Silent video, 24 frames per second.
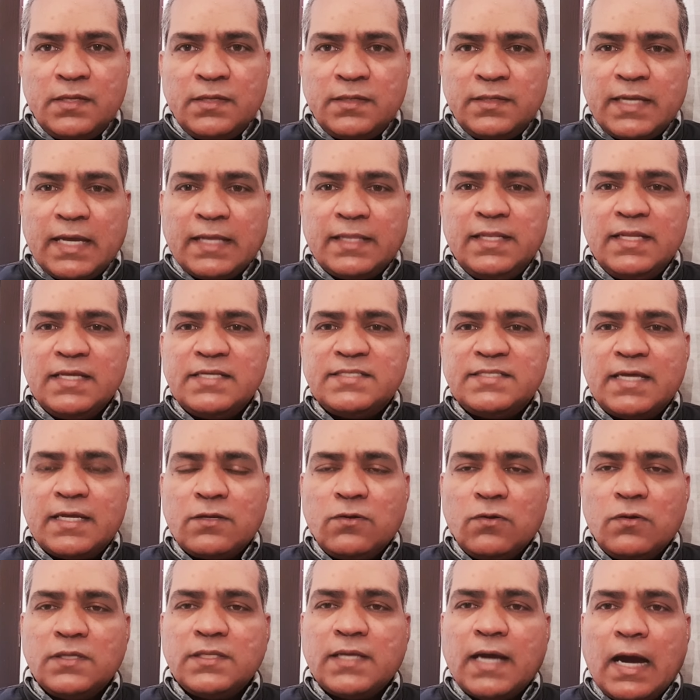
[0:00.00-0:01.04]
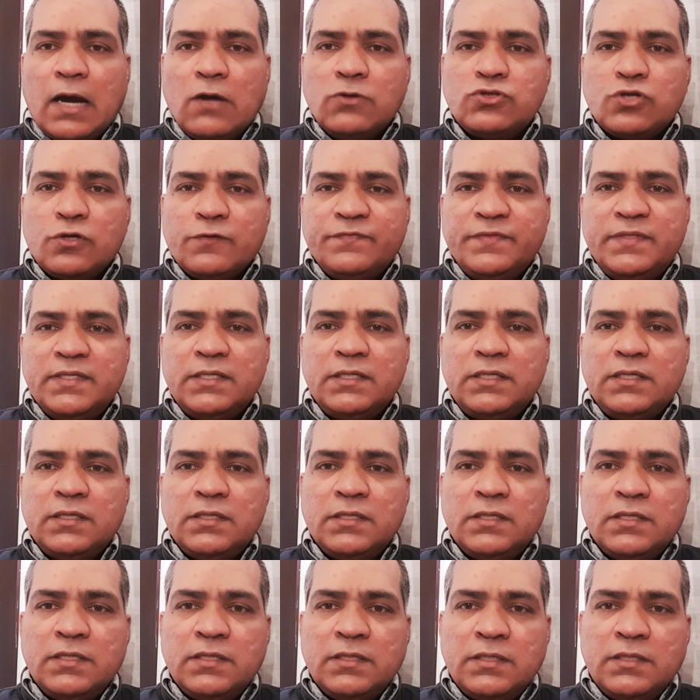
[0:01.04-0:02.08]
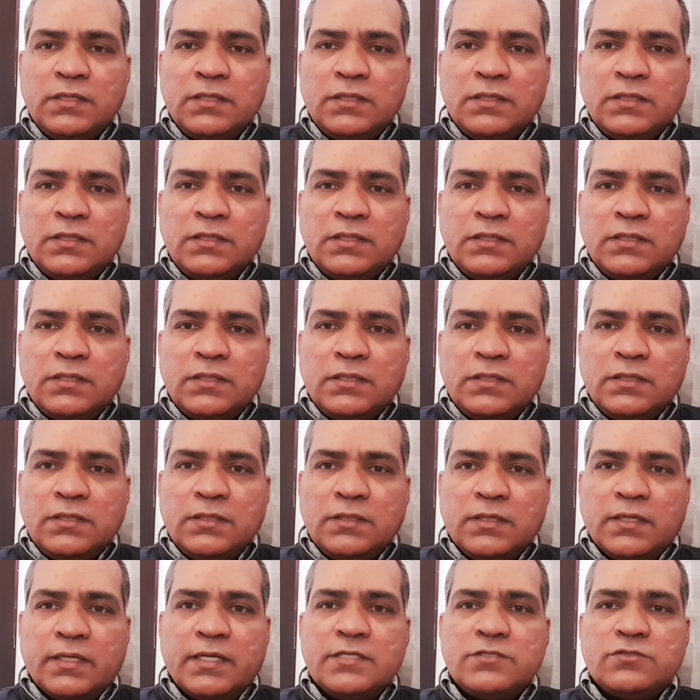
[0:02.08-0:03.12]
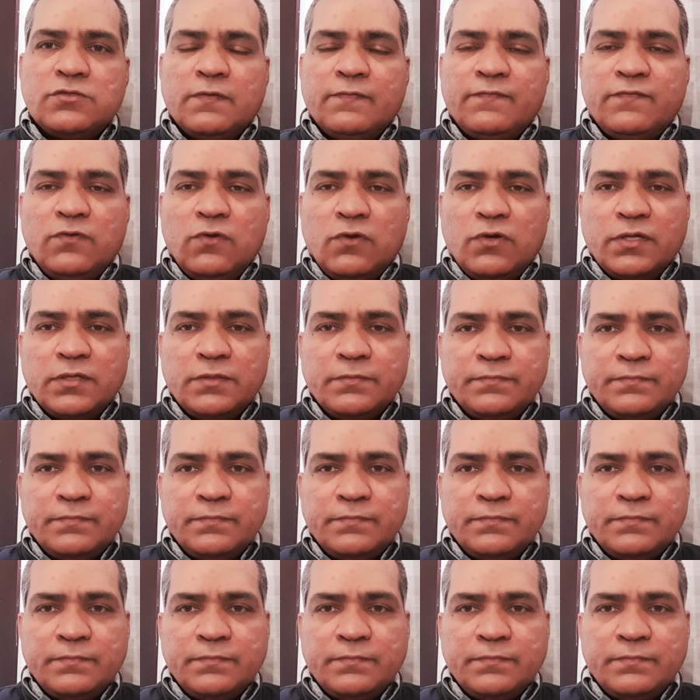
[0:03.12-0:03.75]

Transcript: Catholics are gone out of the grace of God.